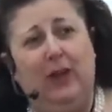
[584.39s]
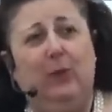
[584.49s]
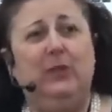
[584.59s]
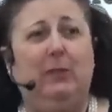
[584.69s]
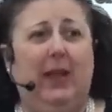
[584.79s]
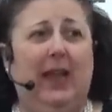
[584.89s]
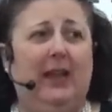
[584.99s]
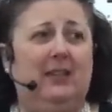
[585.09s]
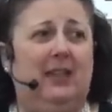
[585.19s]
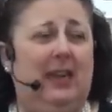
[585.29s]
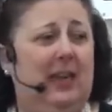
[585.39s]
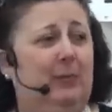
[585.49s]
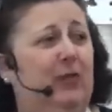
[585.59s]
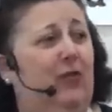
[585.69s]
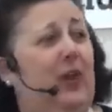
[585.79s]
he was my ex, he
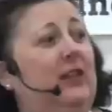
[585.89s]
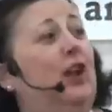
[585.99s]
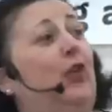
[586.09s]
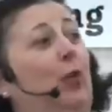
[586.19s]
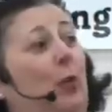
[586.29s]
had befriended other